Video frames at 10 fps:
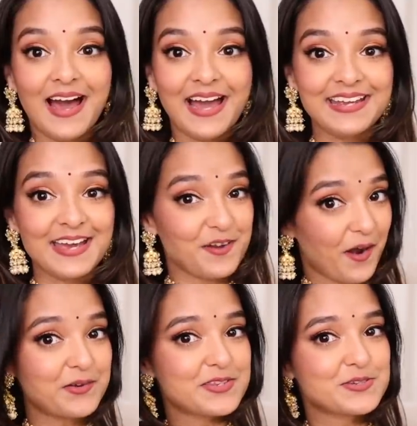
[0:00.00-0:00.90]
I
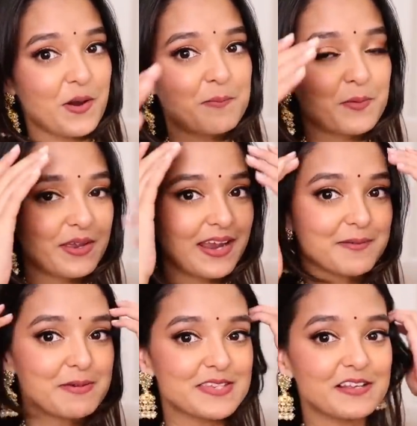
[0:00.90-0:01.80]
cannot stop looking
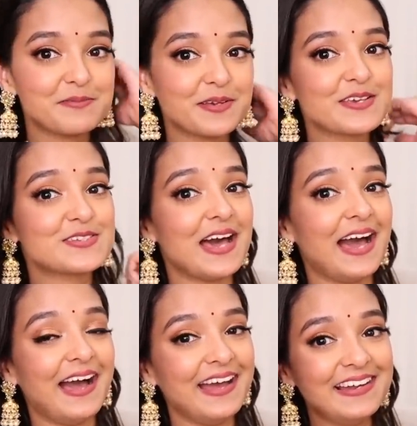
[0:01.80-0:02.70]
at myself because
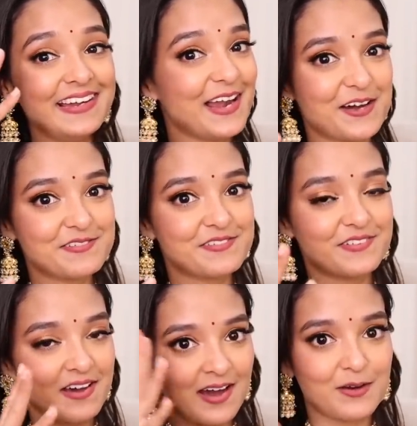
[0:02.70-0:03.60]
I love
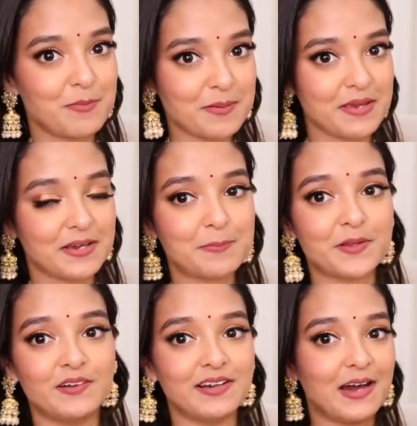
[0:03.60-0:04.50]
how my makeup
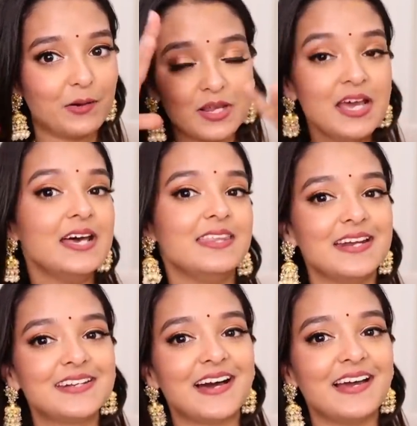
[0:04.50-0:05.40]
turned out. The
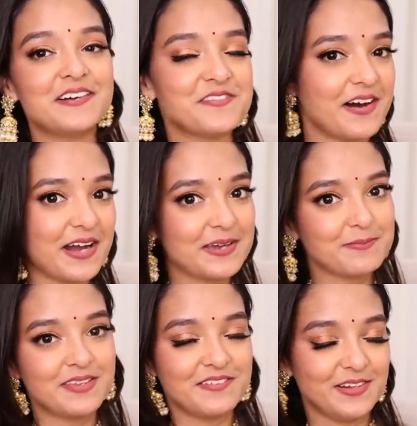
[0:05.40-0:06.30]
entire
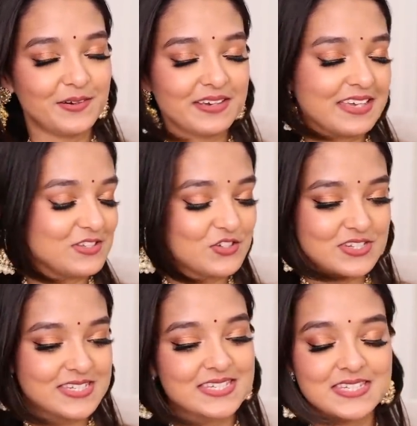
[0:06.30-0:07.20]
vibe, the look is
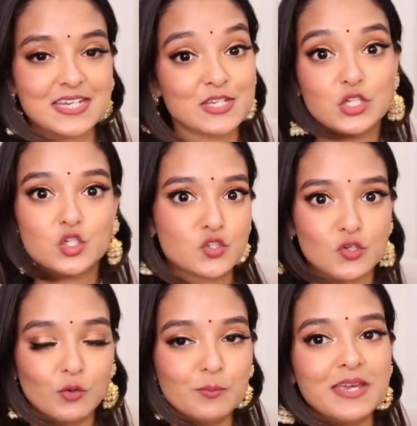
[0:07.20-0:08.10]
just
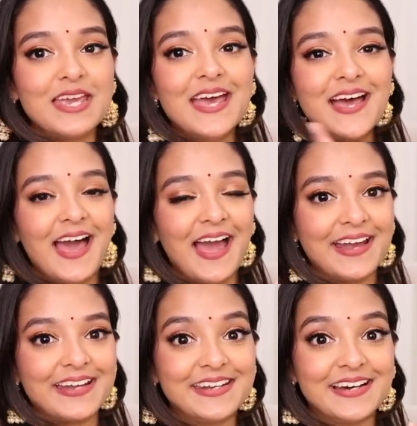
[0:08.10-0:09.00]
so me.
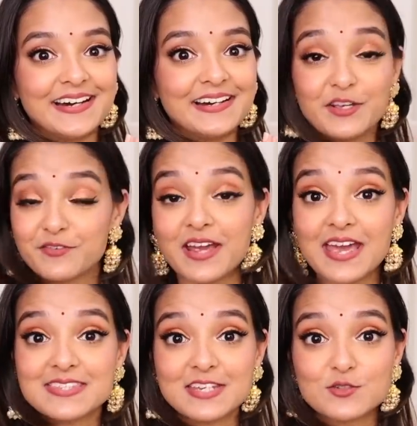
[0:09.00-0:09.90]
And if you
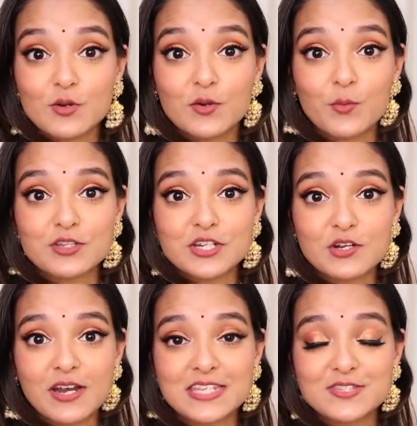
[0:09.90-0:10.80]
guys enjoyed watching
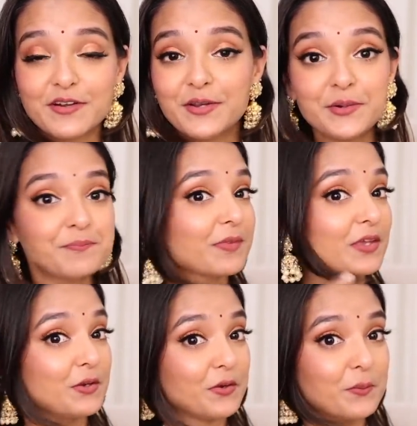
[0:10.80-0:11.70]
today's video,
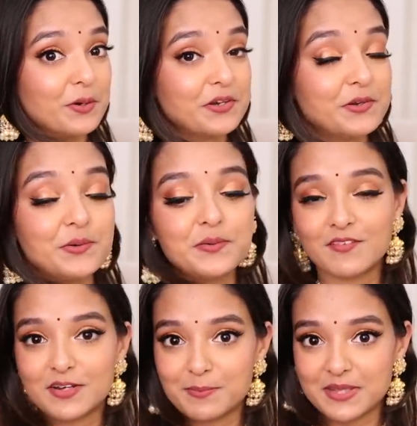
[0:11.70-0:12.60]
you know what to do.
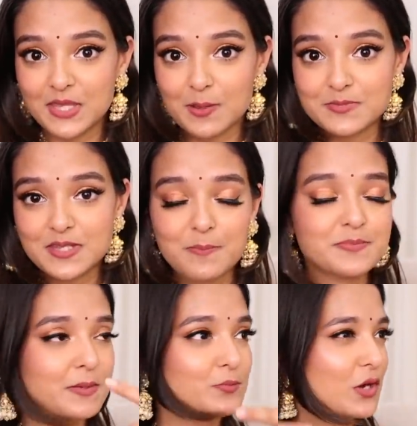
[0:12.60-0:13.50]
Give it a big thumbs up,
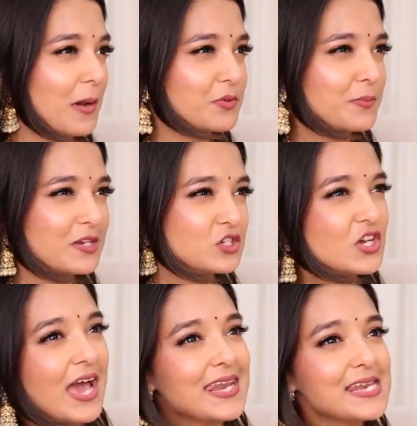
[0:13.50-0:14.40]
subscribe to my
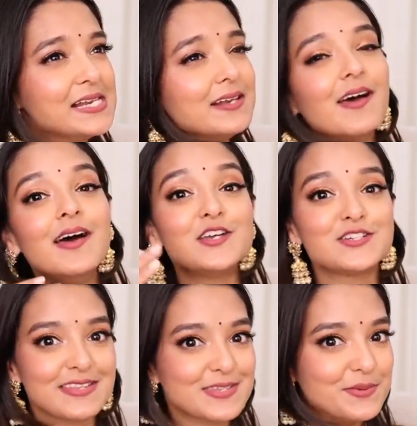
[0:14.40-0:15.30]
channel,
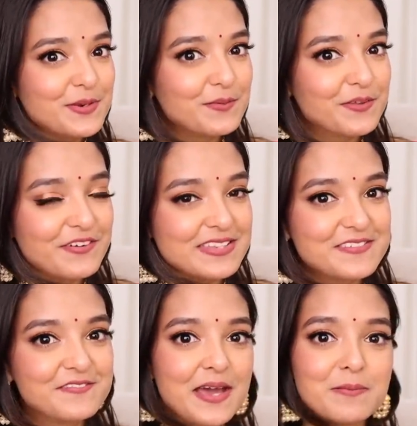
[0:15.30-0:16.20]
share this video with your friends
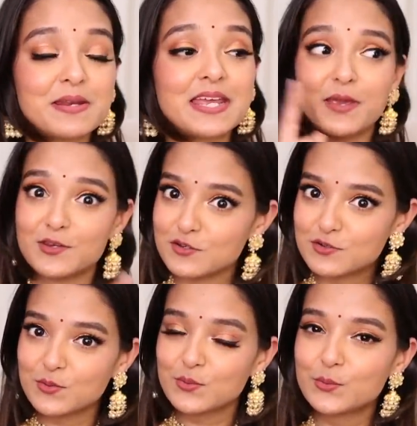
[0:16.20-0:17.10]
and family. Make sure
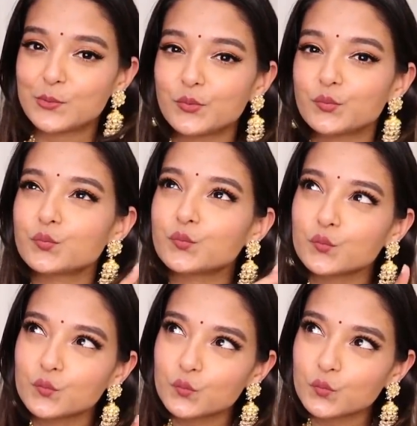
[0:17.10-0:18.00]
to
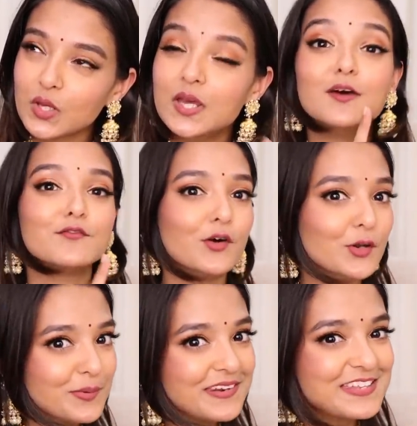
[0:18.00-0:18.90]

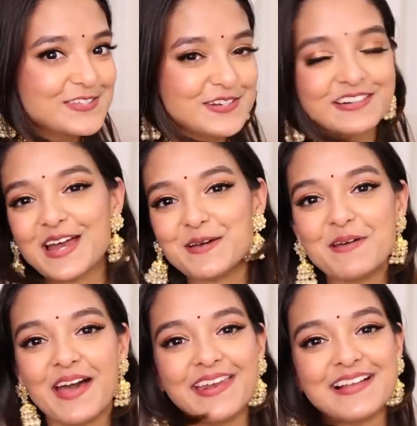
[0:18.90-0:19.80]
follow me on Instagram,
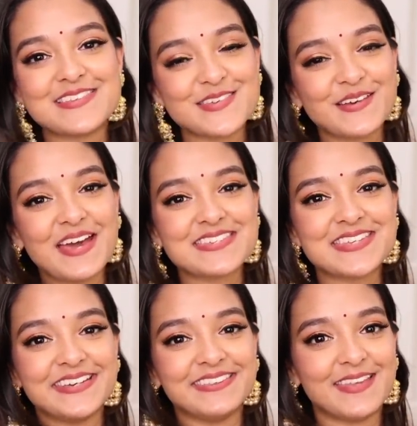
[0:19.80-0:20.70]
and I'll see you guys
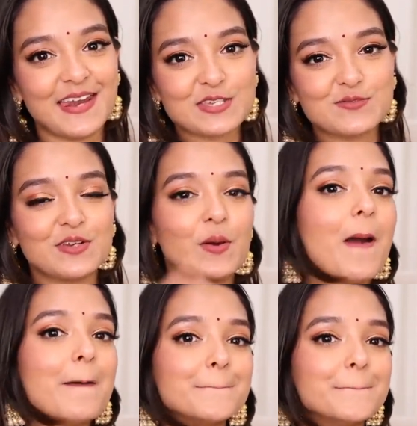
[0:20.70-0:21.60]
in the next video.
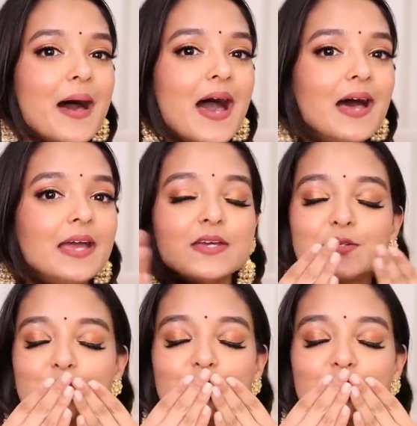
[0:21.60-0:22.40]
Bye.